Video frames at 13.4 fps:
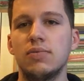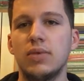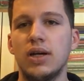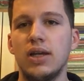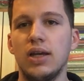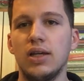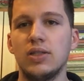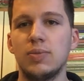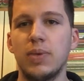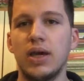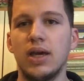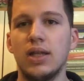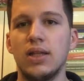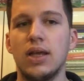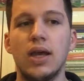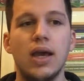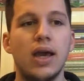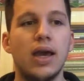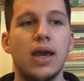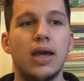the money I spend,
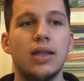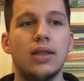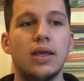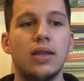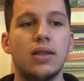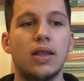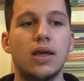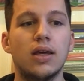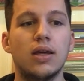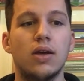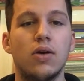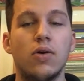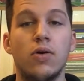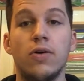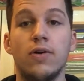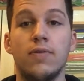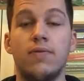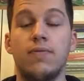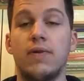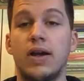and then like, oh,
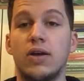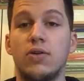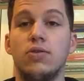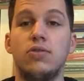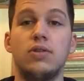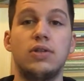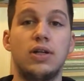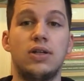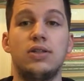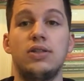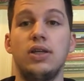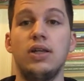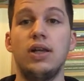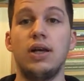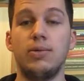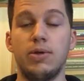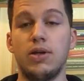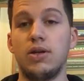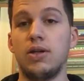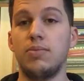if I go to another city, I'm
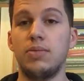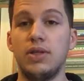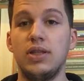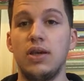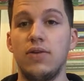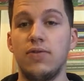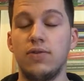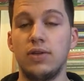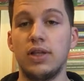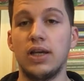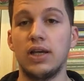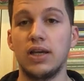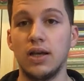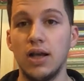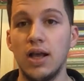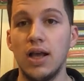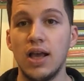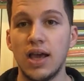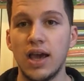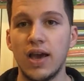not gonna be there for like a
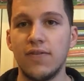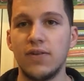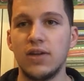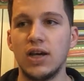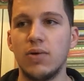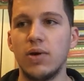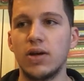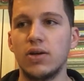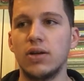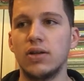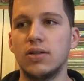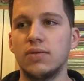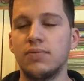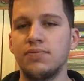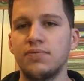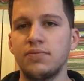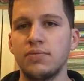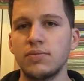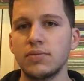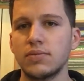half an hour, I'm gonna
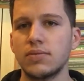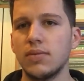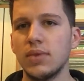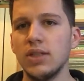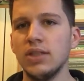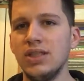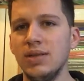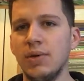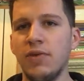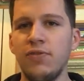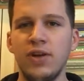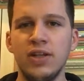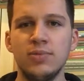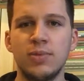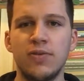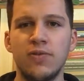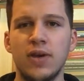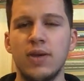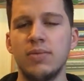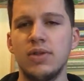see my friends,
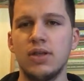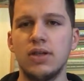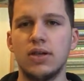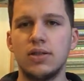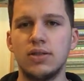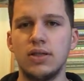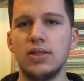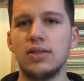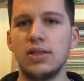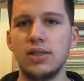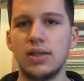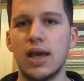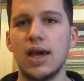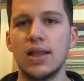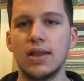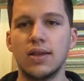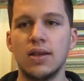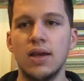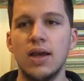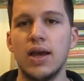my family, or this and
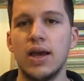that